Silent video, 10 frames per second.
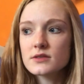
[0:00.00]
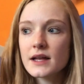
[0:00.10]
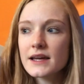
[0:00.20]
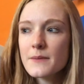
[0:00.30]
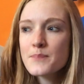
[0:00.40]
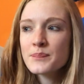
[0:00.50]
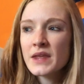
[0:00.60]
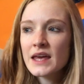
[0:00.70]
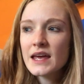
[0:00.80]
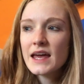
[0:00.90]
So like,
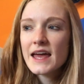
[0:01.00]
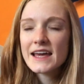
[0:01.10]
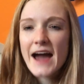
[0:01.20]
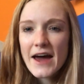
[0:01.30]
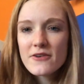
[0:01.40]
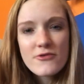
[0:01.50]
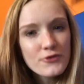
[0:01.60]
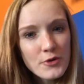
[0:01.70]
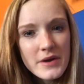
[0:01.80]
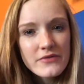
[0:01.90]
it kind of
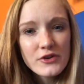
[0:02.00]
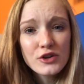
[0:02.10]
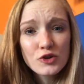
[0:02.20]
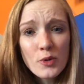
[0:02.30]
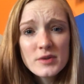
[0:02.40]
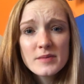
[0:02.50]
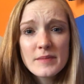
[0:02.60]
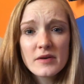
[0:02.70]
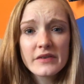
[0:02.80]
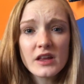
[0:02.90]
threw me for a loop, to be
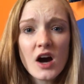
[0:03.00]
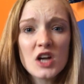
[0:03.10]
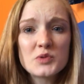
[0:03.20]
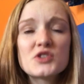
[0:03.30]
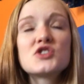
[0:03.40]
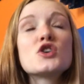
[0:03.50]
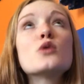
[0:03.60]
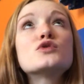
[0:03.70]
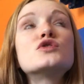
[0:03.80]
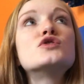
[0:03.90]
perfectly honest, which is
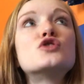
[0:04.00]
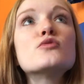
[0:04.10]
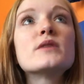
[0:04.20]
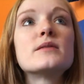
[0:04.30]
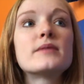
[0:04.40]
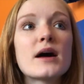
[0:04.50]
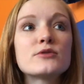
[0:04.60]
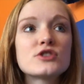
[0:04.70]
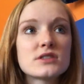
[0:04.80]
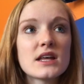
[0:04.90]
so stupid. But I
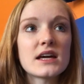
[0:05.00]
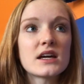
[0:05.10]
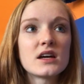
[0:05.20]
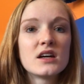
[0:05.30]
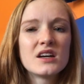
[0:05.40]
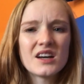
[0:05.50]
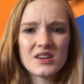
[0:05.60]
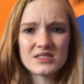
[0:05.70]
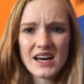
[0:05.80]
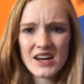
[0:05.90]
was just like,
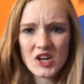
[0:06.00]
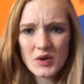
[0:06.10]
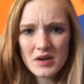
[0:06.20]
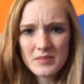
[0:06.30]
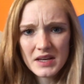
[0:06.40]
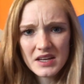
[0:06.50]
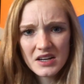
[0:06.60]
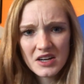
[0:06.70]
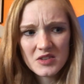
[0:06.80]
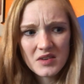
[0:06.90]
oh, Dad, are you going to be
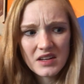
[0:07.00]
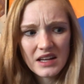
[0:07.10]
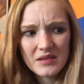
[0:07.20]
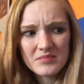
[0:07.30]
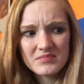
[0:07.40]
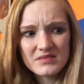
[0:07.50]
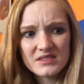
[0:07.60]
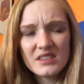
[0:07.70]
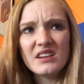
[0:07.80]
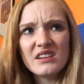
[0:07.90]
here? Are you going to
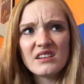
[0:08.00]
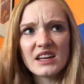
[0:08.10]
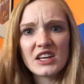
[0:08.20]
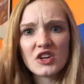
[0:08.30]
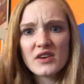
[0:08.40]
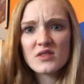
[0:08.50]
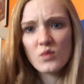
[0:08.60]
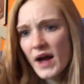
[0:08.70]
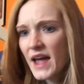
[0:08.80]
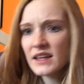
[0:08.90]
like, you're in the
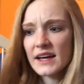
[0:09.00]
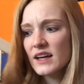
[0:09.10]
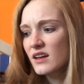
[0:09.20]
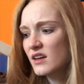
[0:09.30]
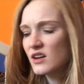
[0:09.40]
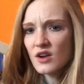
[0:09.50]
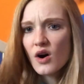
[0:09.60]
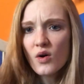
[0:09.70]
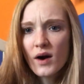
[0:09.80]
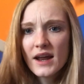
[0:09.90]
way. Like,
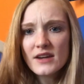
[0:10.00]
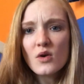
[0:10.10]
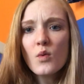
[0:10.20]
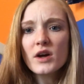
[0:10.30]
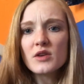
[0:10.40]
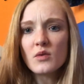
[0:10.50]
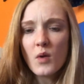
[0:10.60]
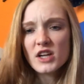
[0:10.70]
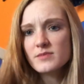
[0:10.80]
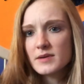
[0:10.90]
no, I don't want you to
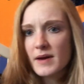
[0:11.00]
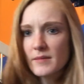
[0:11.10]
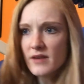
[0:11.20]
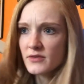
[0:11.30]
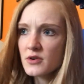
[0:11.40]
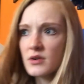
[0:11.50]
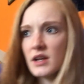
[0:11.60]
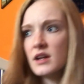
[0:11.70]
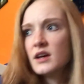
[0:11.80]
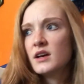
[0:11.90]
watch me make my food.
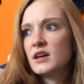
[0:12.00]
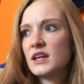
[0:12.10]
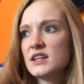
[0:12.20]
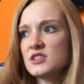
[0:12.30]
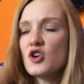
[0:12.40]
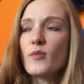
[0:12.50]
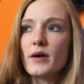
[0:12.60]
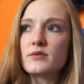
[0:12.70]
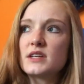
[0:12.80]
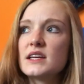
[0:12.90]
And he doesn't know
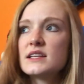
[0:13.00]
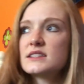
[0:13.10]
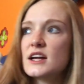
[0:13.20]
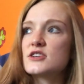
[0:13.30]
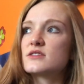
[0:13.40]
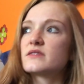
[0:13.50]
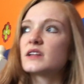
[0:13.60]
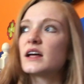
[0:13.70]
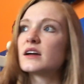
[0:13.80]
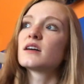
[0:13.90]
my routines. And I just
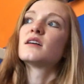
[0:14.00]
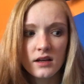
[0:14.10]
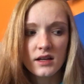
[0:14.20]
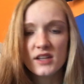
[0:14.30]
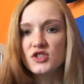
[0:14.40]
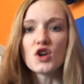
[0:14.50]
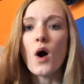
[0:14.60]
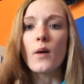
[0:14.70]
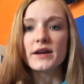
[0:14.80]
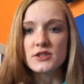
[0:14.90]
feel like he doesn't know
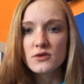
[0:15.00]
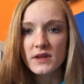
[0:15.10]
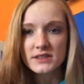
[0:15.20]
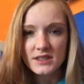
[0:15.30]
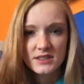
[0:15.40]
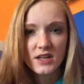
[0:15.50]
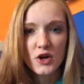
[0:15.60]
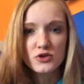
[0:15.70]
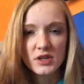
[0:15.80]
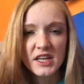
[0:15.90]
how I do things because he's
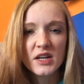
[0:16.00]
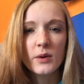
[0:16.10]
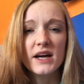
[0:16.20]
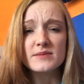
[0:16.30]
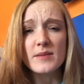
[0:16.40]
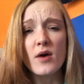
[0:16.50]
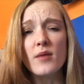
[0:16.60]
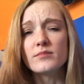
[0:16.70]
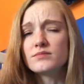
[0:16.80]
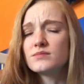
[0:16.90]
not usually here, whereas my
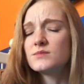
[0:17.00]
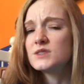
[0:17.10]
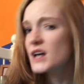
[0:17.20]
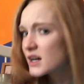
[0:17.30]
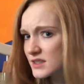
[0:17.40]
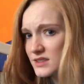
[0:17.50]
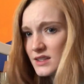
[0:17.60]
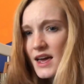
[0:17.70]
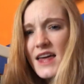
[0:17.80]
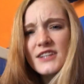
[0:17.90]
mom
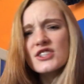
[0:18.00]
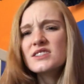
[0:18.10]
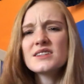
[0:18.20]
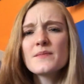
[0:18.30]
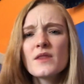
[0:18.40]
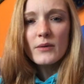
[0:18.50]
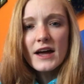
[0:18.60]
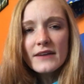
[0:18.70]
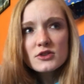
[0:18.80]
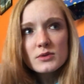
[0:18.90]
does. And just,
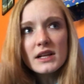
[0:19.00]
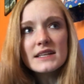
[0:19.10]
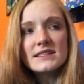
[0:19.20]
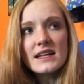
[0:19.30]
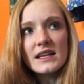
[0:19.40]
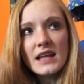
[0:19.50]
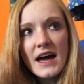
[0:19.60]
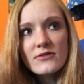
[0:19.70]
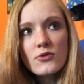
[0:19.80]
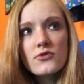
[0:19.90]
we have to realize that
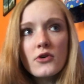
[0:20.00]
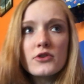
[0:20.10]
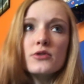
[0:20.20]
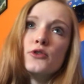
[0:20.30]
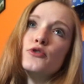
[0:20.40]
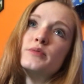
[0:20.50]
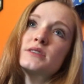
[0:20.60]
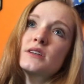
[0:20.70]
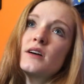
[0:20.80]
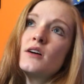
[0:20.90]
life will throw you
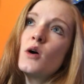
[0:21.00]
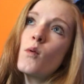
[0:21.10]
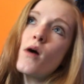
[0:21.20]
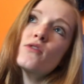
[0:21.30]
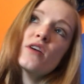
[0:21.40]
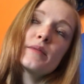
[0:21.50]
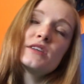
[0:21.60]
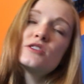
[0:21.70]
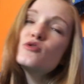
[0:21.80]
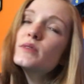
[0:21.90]
loops, whether they
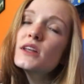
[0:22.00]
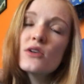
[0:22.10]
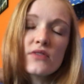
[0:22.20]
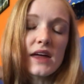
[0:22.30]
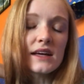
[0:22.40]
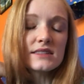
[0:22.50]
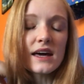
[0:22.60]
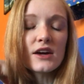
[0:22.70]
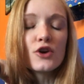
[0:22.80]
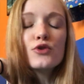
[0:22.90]
be stupid little things
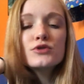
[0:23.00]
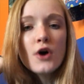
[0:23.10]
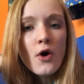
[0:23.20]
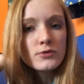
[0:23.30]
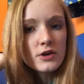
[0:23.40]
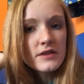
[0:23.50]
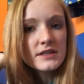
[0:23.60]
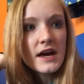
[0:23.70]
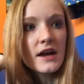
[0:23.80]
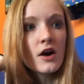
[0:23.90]
like who's home during
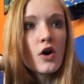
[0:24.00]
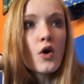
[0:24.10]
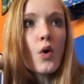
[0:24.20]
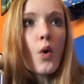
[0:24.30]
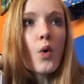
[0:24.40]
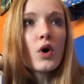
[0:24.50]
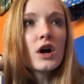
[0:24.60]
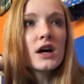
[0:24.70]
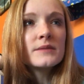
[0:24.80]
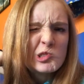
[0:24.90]
the day,
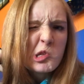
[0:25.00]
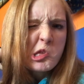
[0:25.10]
or